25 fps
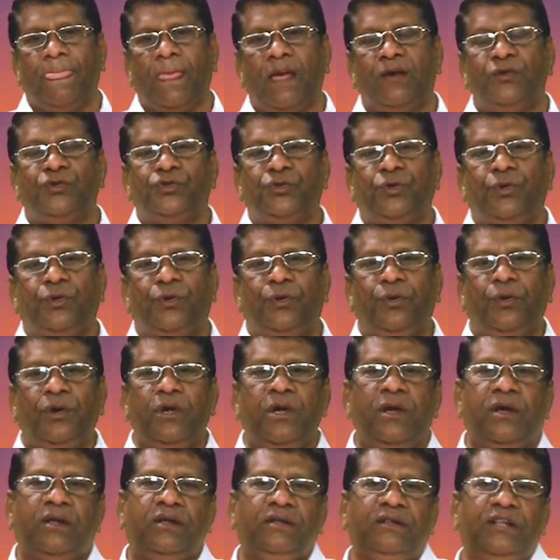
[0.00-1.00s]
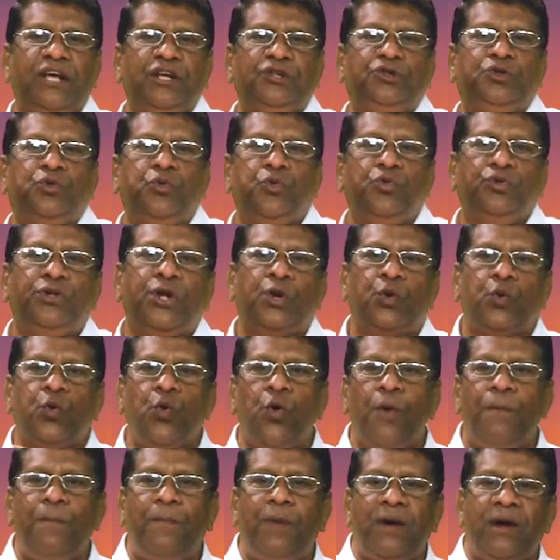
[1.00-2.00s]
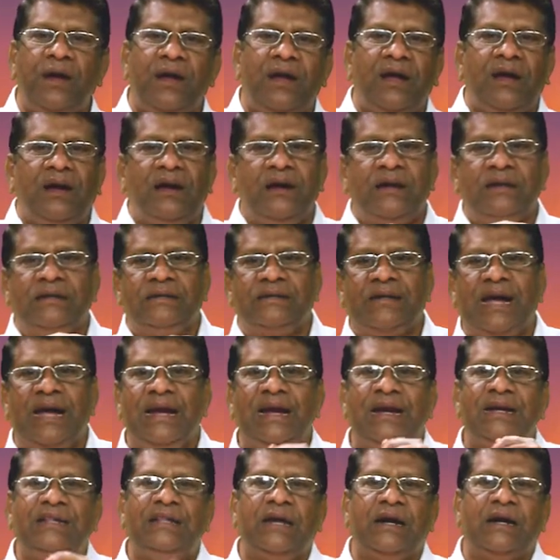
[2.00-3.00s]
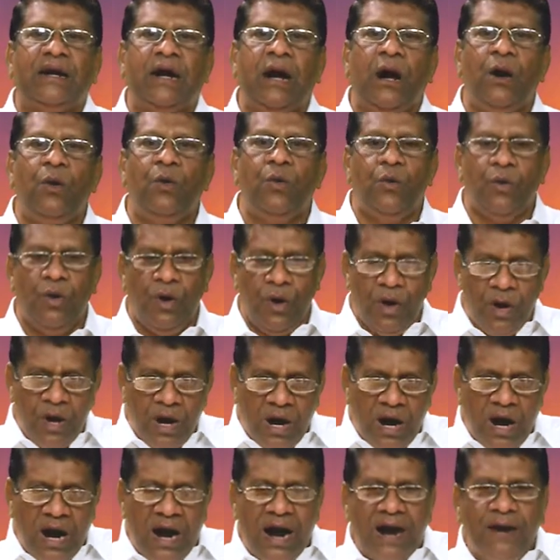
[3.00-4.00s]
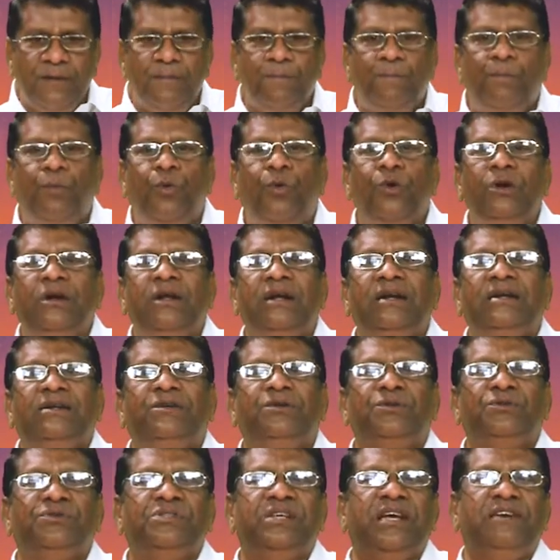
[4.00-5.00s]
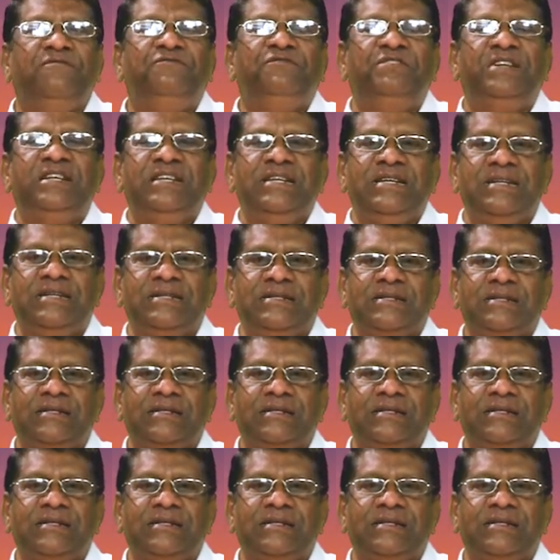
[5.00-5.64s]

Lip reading: So they threw the rope, tied the cow and pulled it to safety.